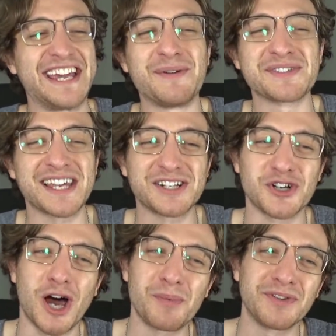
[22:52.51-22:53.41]
he was
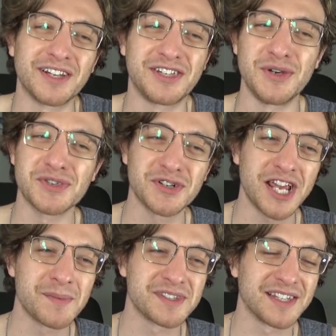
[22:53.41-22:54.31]
like dropping like
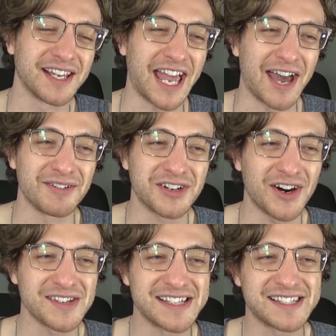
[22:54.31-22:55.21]
usernames and like
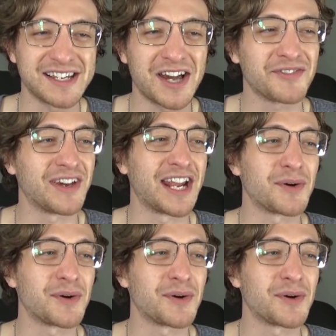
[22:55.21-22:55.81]
avatars and stuff.